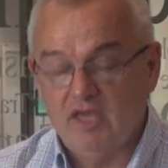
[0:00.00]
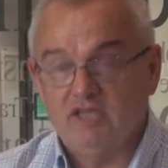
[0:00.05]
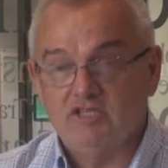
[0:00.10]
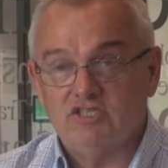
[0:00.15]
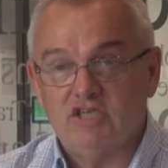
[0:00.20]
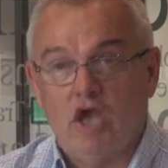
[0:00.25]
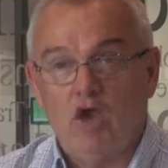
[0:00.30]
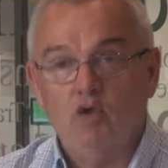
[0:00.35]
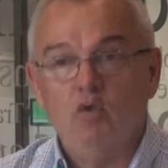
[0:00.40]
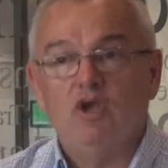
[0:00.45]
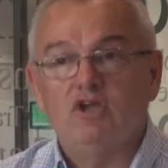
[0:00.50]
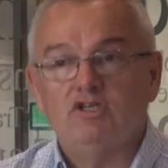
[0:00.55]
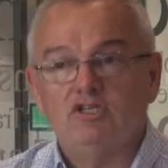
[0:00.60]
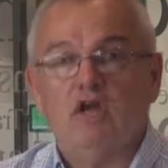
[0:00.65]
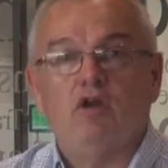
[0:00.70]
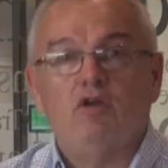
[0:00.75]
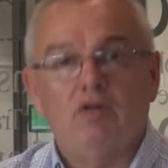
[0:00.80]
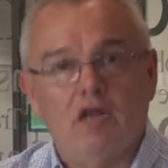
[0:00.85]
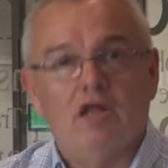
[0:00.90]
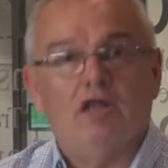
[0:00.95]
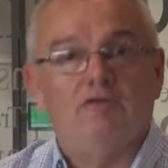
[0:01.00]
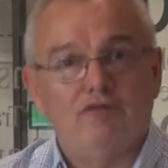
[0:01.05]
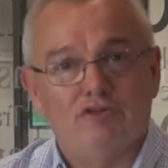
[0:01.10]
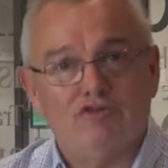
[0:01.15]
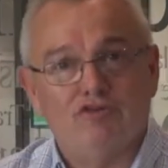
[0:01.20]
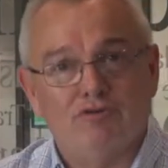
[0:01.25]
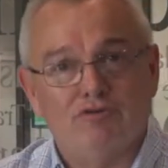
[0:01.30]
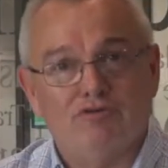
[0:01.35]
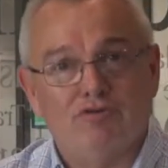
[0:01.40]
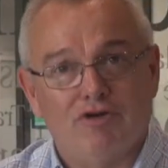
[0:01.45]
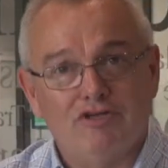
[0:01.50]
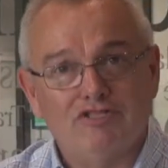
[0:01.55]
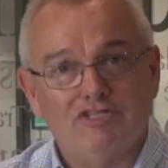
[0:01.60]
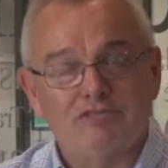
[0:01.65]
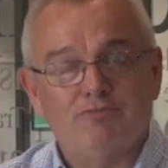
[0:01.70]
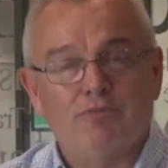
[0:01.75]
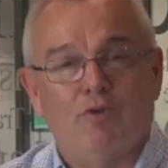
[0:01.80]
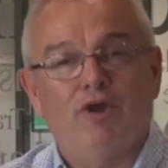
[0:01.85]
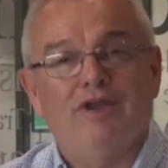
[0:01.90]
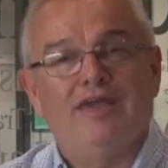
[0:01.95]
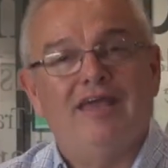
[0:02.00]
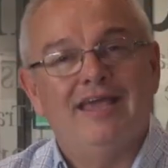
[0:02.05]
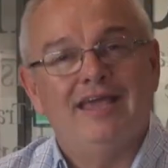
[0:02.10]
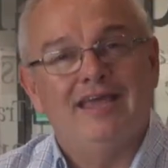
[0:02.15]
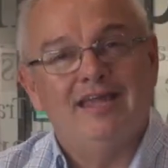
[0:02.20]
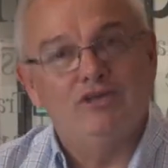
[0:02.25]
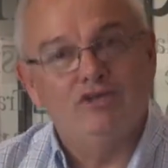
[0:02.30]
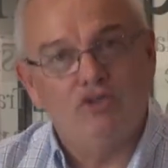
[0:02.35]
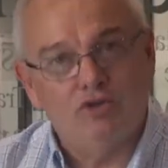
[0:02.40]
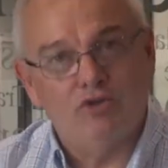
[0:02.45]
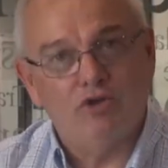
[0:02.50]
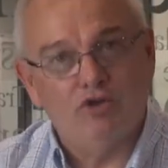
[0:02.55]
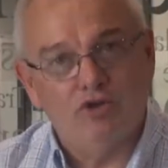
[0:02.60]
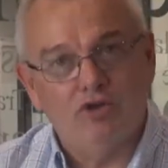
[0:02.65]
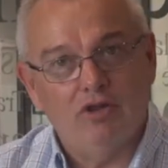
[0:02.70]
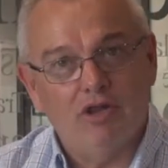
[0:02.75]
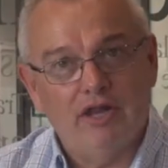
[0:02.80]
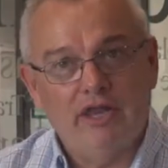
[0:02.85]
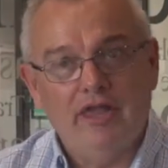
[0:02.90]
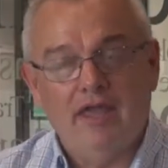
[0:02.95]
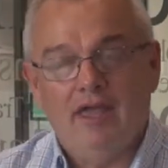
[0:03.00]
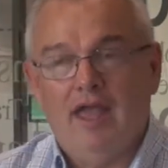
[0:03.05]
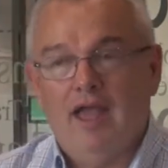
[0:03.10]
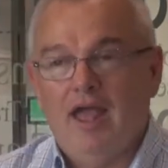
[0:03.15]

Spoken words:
So don't leave it to a crisis point. Do it early